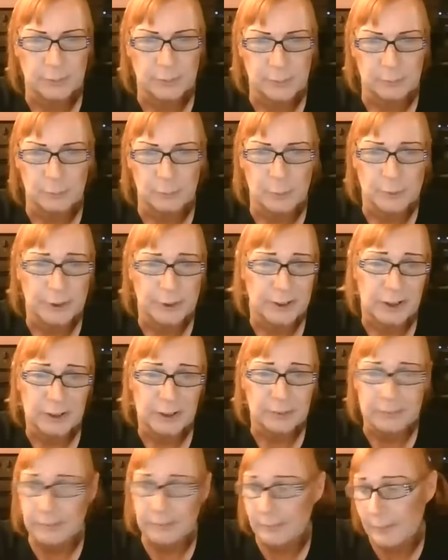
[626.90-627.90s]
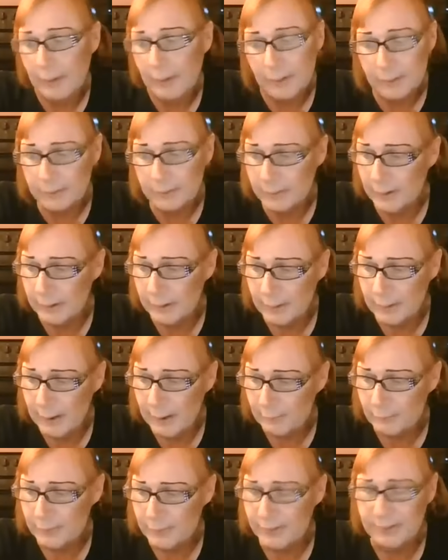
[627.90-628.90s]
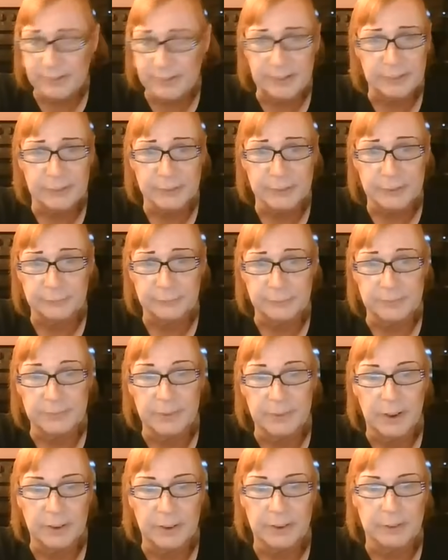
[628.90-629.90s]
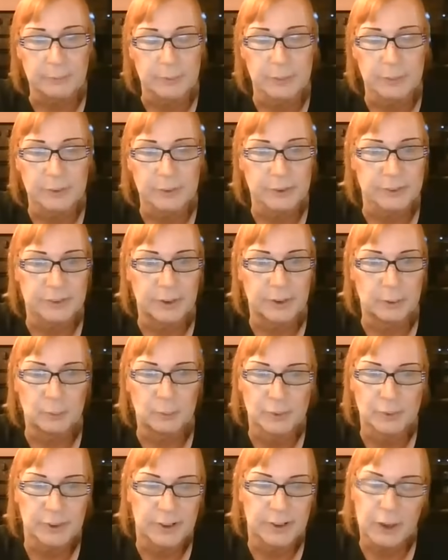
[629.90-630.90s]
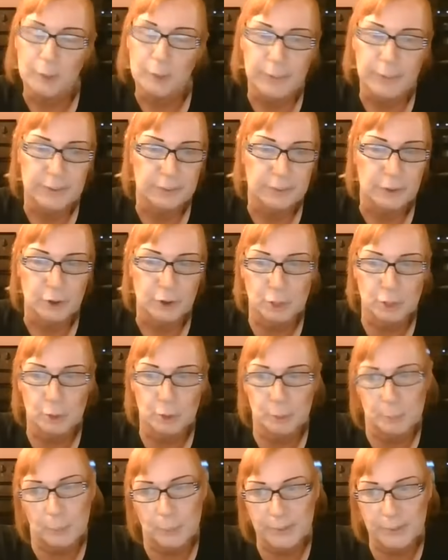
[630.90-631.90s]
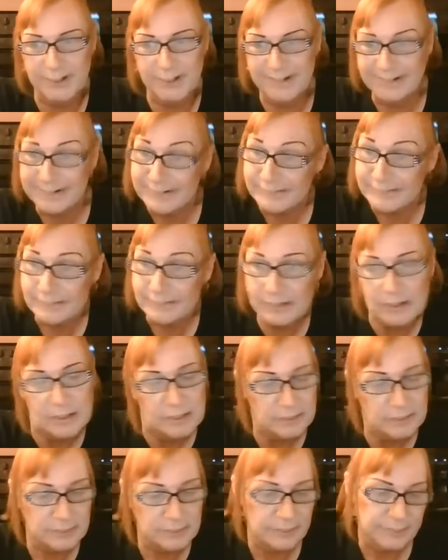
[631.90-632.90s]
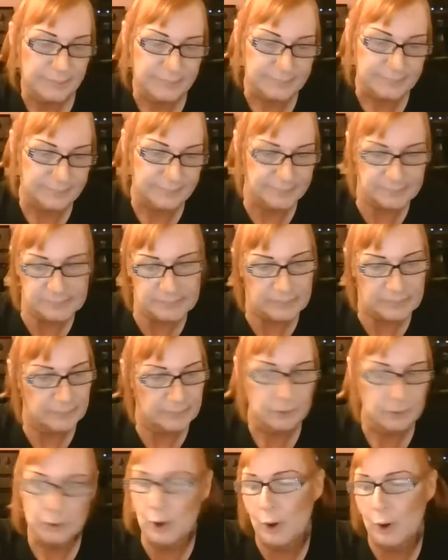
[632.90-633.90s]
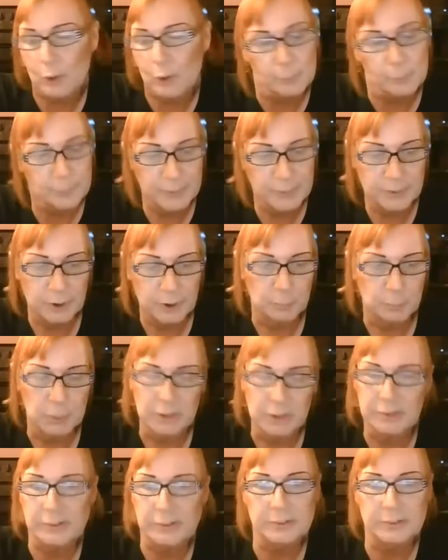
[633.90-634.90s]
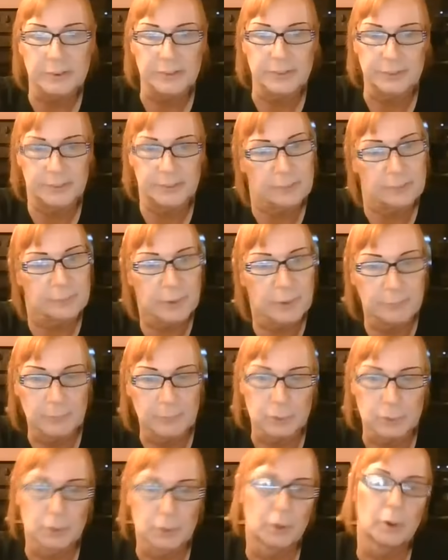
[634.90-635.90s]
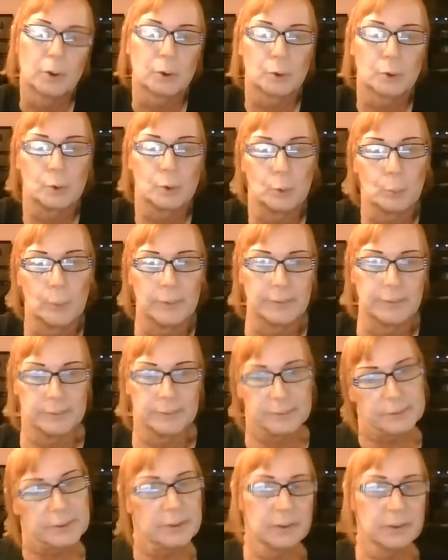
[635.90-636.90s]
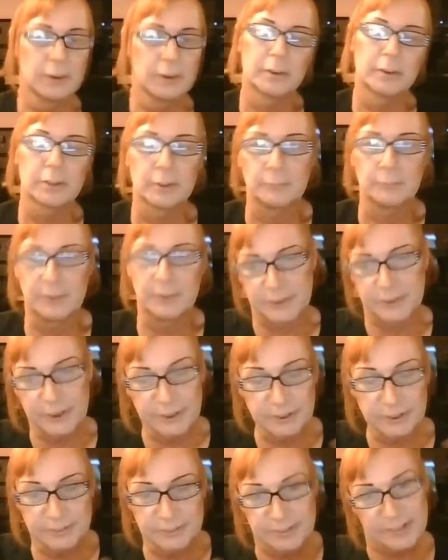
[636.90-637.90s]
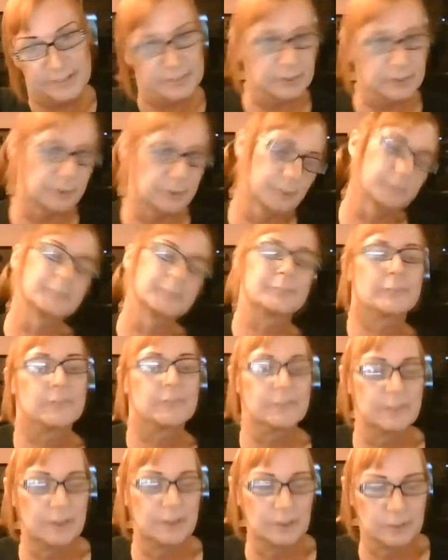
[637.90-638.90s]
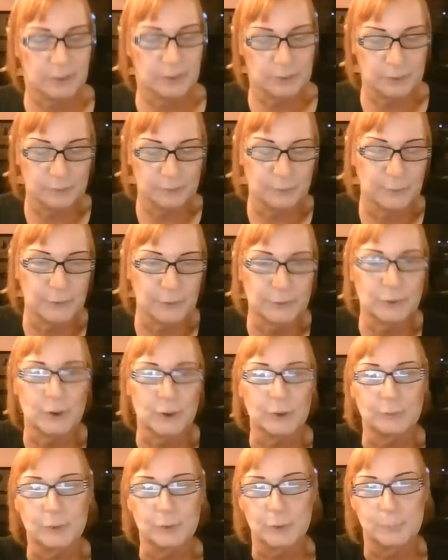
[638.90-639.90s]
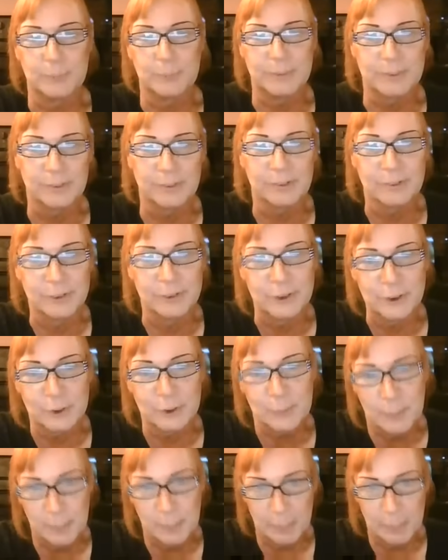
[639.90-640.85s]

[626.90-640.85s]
one day, every day I look different. I never look the same. One day I may look a little more guy than the next day. Only being on blockers, I think I've come a long ways. Like my ticket is acting up right now because I'm really nervous being on here.